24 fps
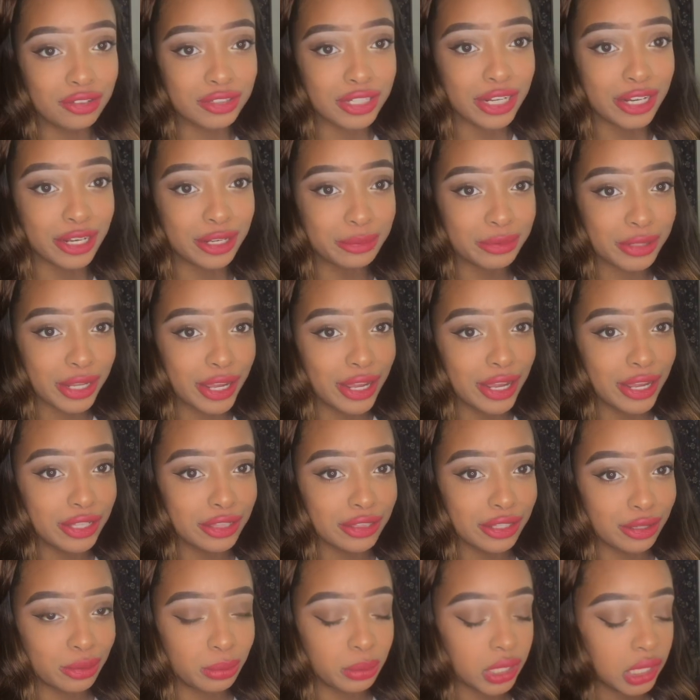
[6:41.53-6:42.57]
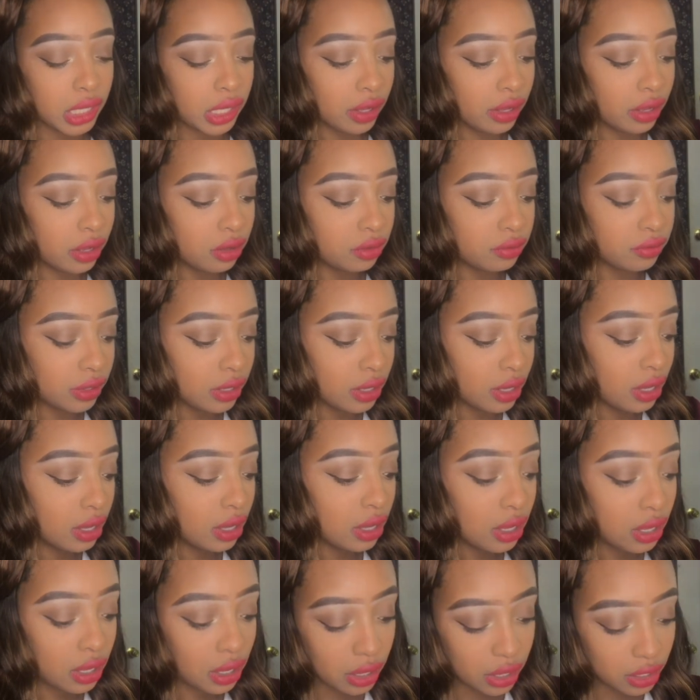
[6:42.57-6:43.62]
I'm gonna apply a little bit of
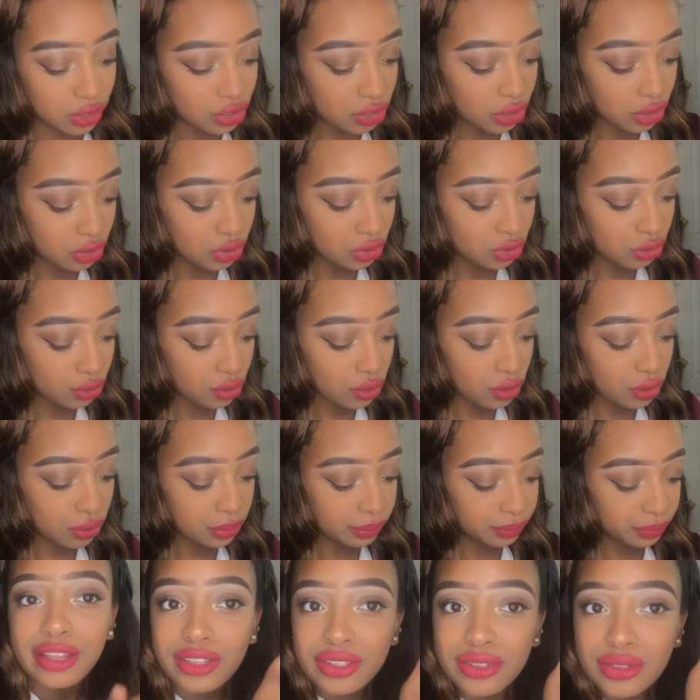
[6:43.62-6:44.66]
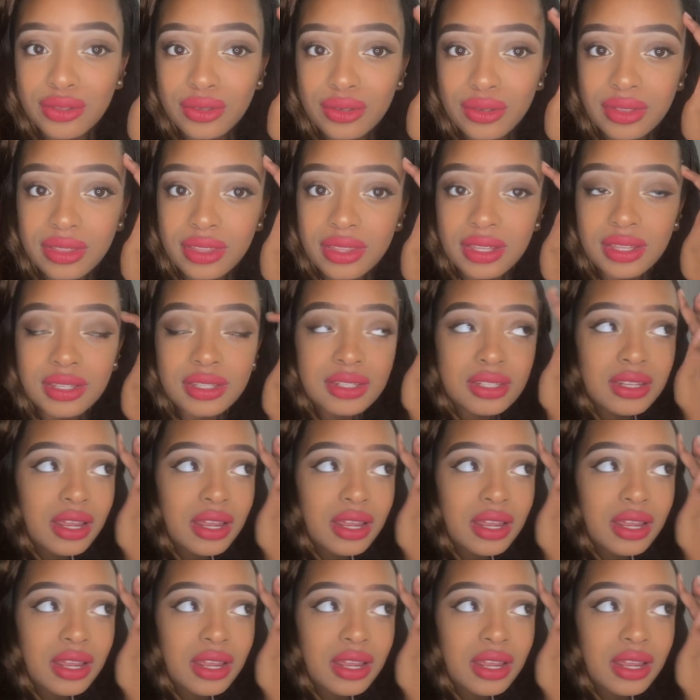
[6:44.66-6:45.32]
edge control to this